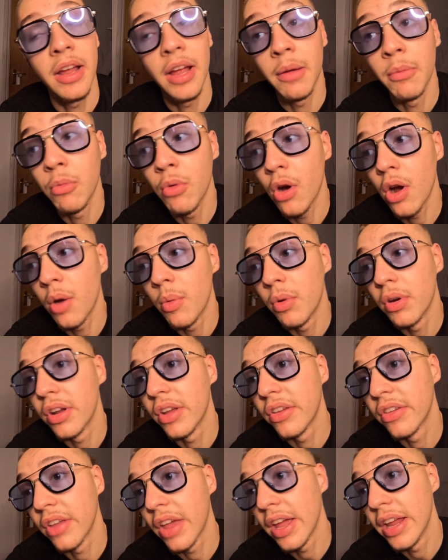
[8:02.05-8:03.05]
And what I want to
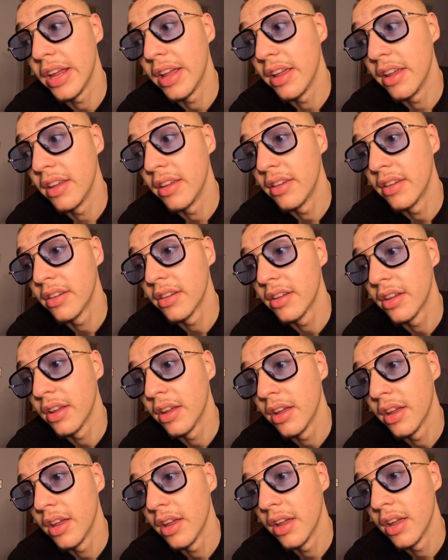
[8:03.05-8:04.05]
say is,
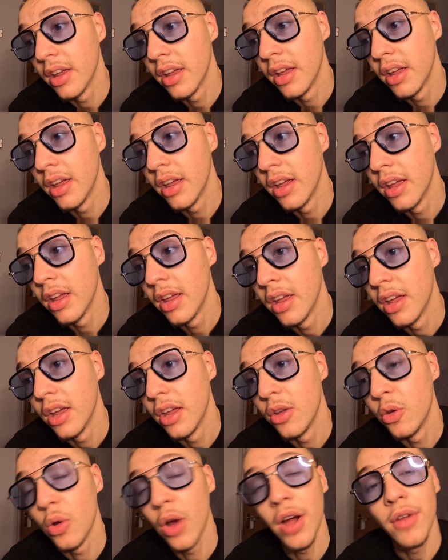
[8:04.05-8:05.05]

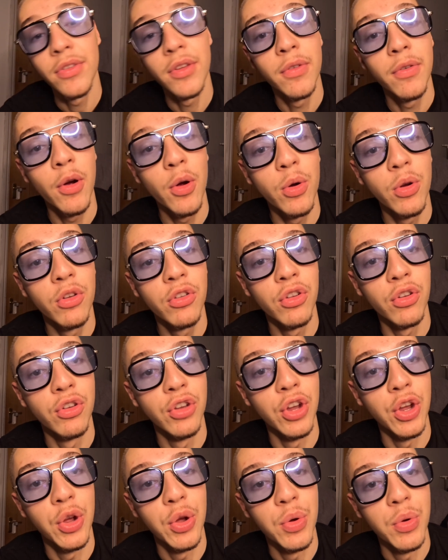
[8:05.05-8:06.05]
you have to focus on
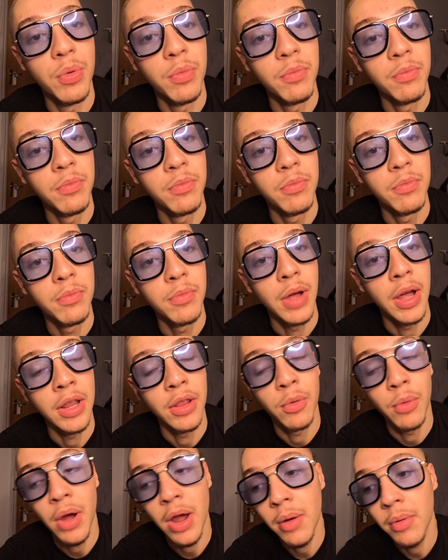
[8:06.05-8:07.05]
you. And the
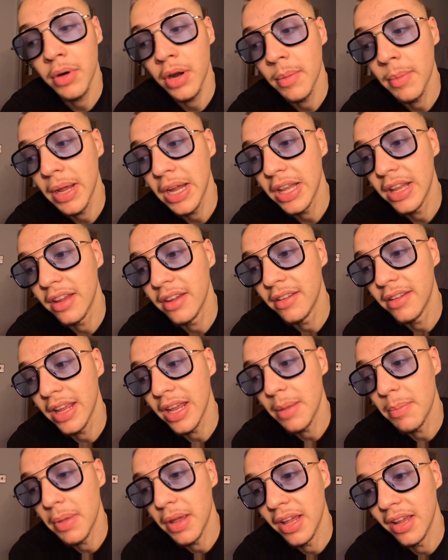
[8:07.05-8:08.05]
way I'm going to make this
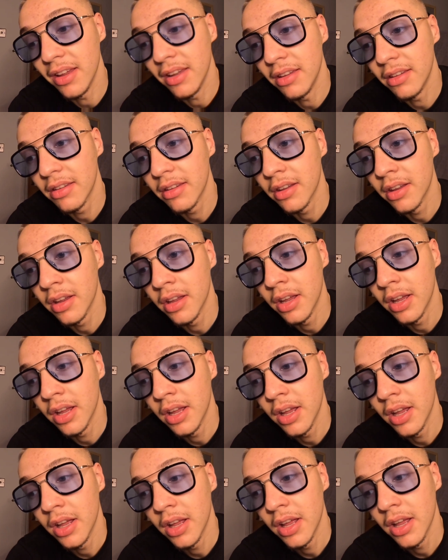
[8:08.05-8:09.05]
deep is,
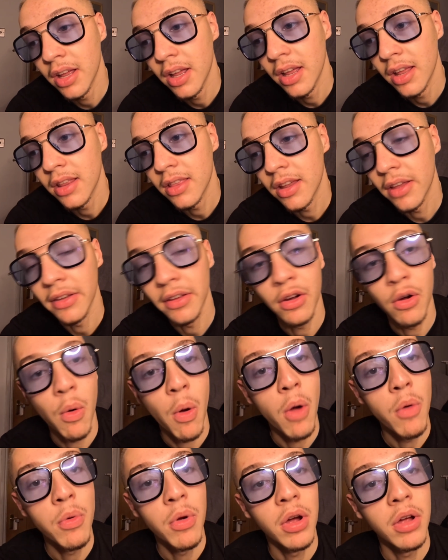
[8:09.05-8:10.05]
there's a
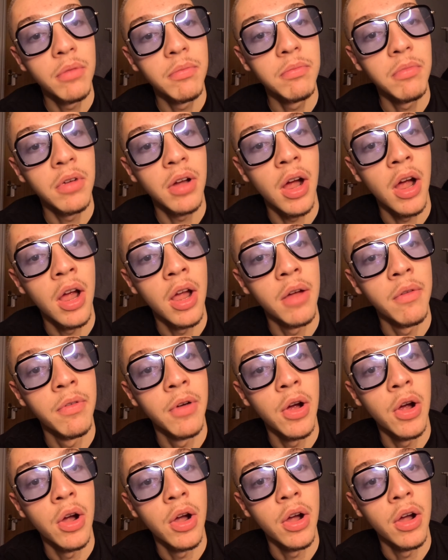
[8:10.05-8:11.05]
quote I
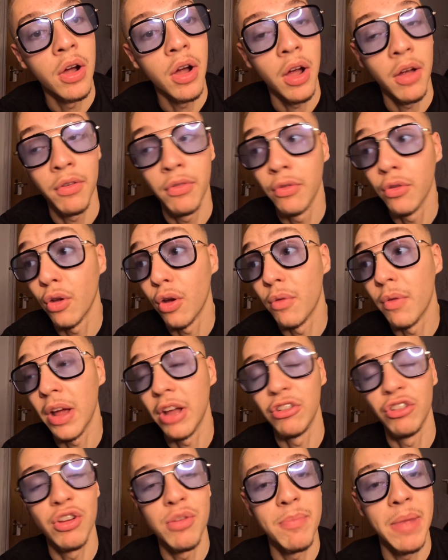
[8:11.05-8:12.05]
thought I've
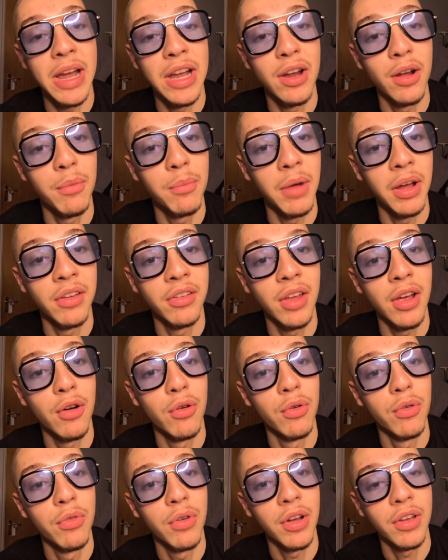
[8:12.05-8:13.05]
actually made up
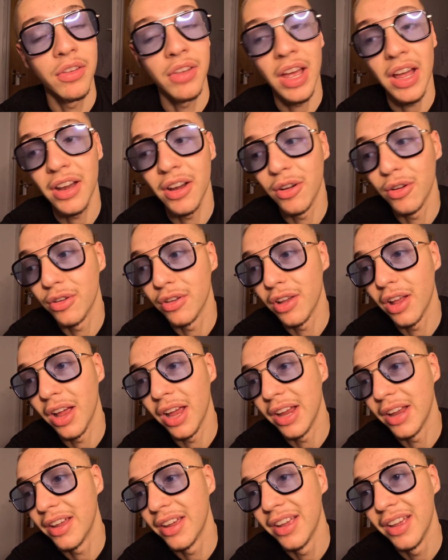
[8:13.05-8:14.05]
myself. I sat there, I was
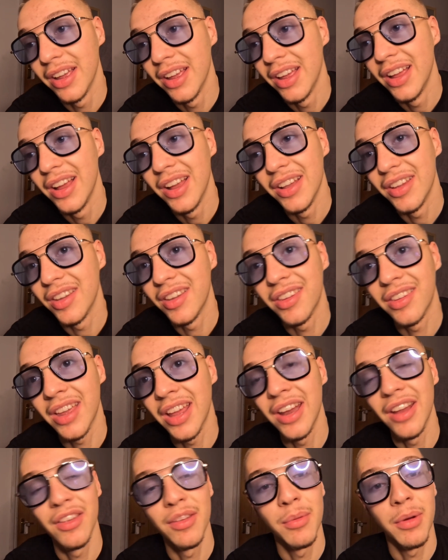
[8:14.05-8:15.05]
like, just said
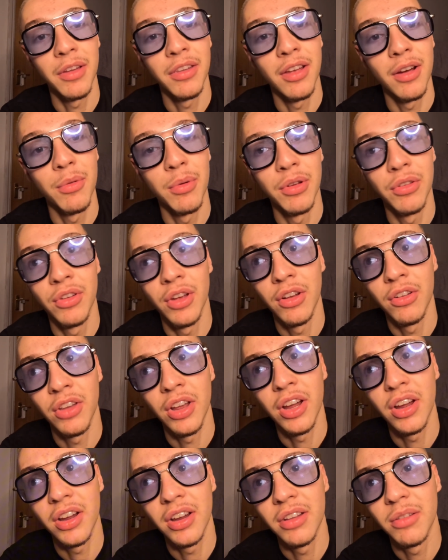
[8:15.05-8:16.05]
it to myself once. I was
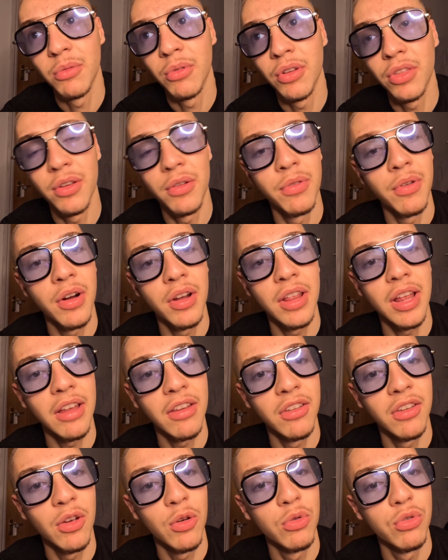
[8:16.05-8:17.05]
like, what the fuck, that's
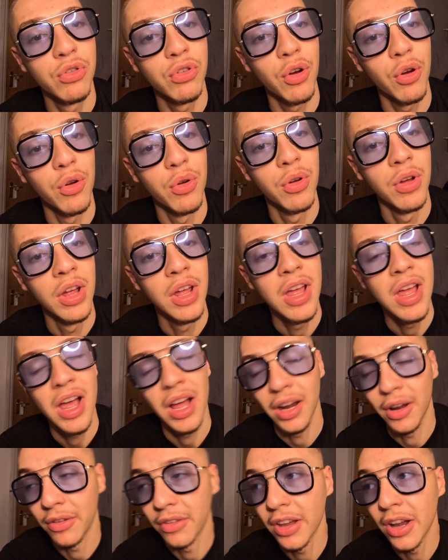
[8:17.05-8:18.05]
so true.
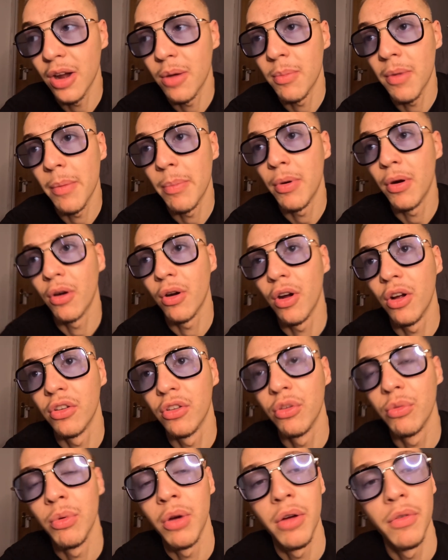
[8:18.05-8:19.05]
And I said it on my podcast
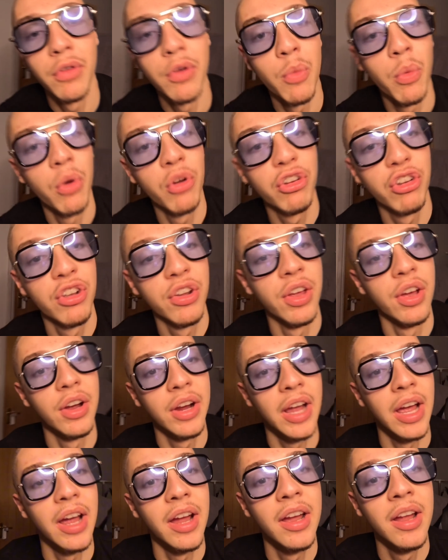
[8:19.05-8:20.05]
as well, if you've watched it,
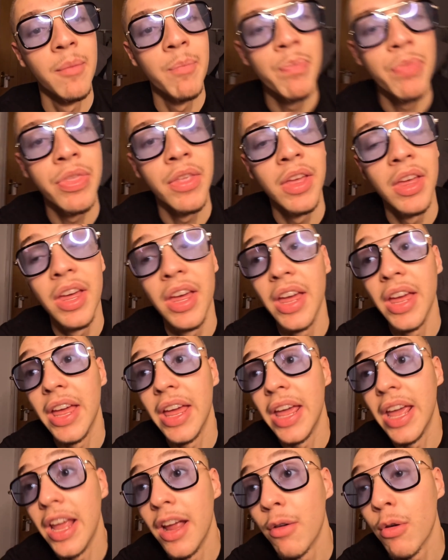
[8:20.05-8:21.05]
okay?
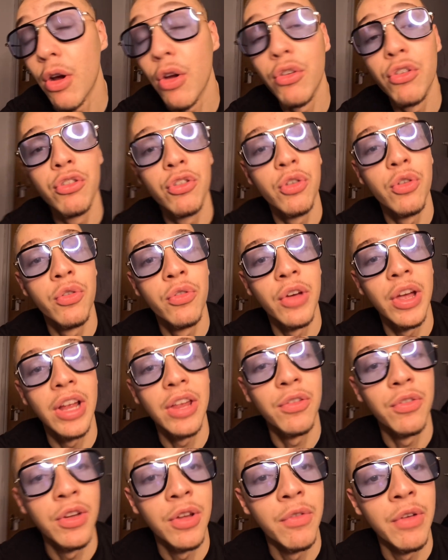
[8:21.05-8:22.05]
Heroes do
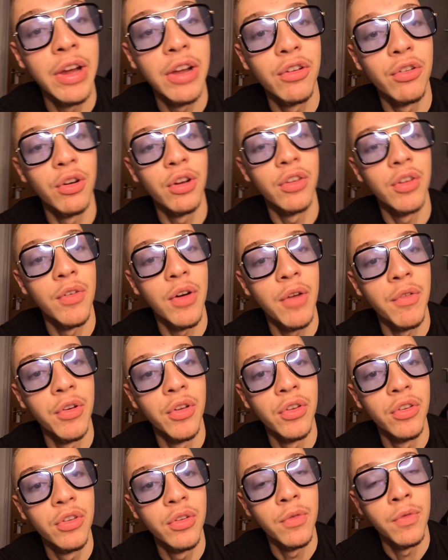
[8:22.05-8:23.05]
things for the victories of
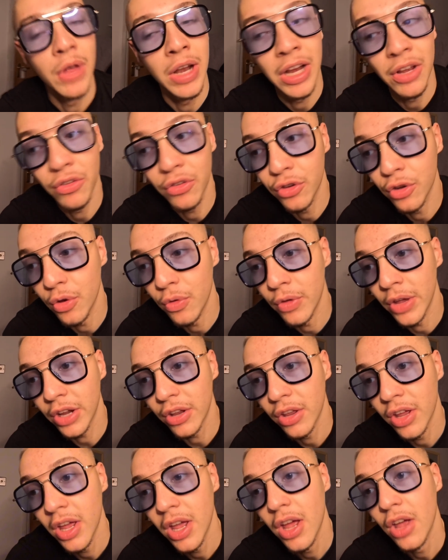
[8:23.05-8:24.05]
others. Villains do
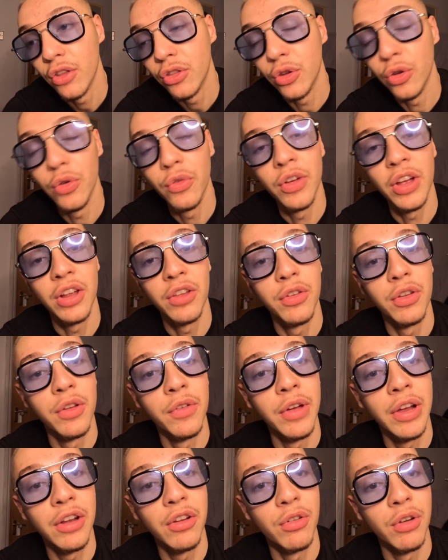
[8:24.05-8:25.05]
things for the
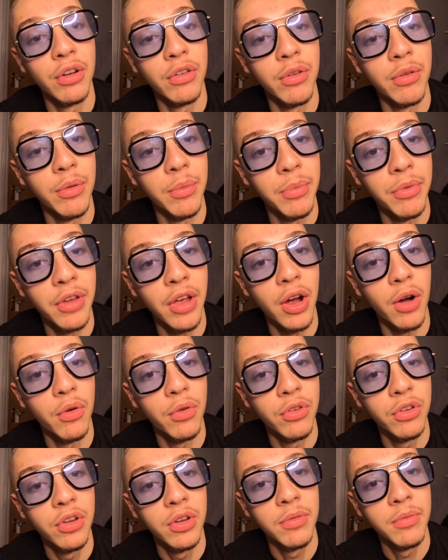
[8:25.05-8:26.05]
victories of
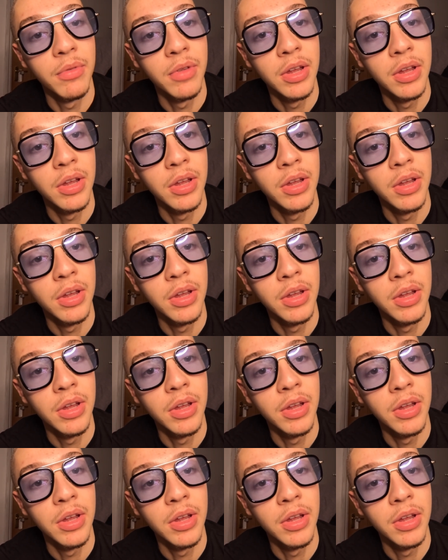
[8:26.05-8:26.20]
themselves.